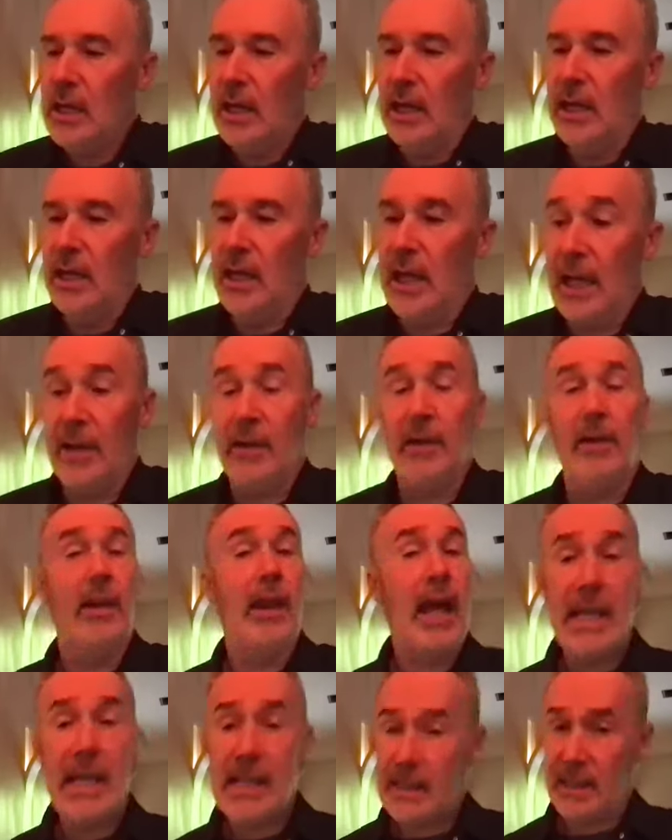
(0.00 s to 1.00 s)
how to
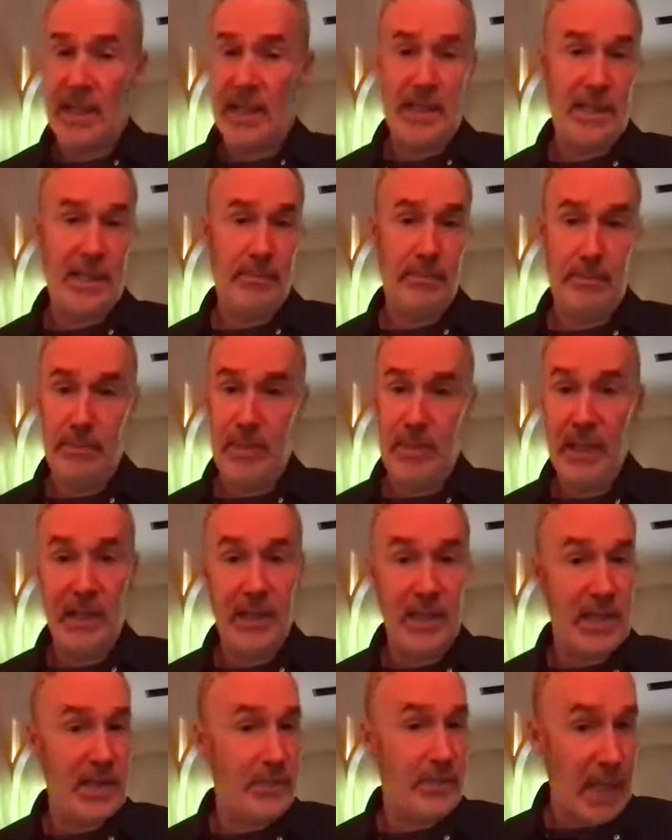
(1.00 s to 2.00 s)
light that big a
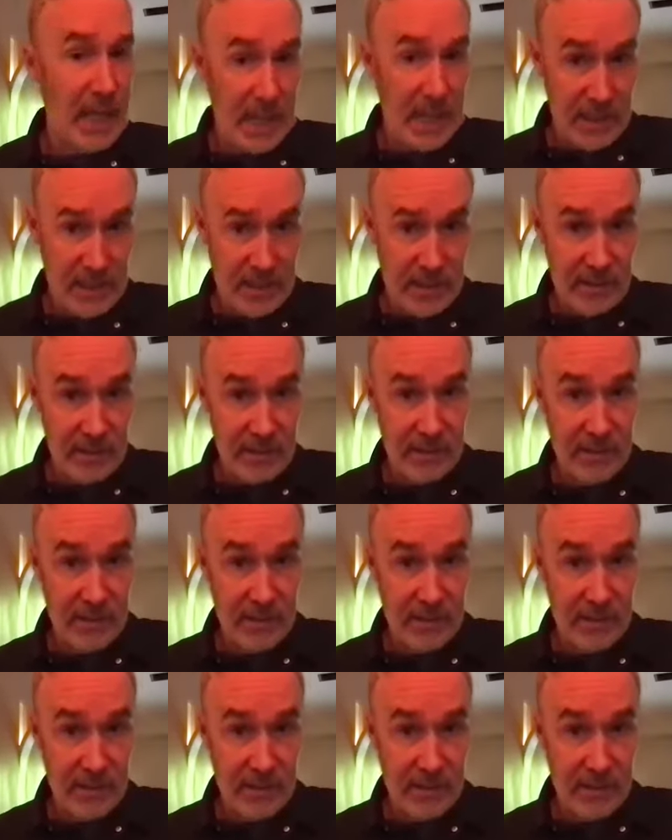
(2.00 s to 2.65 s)
space,